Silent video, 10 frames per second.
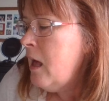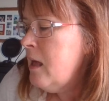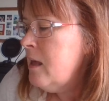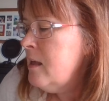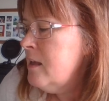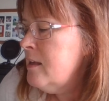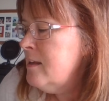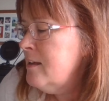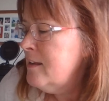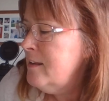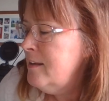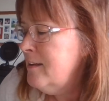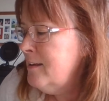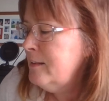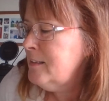
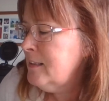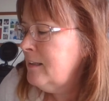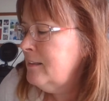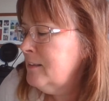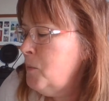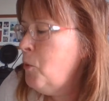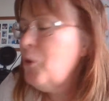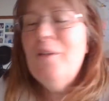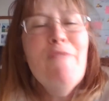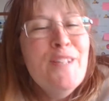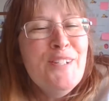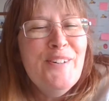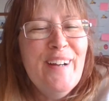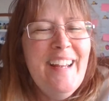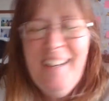The moral of the
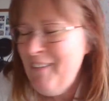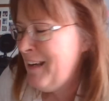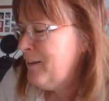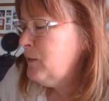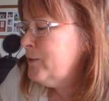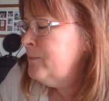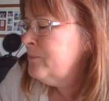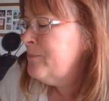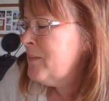story, here we go,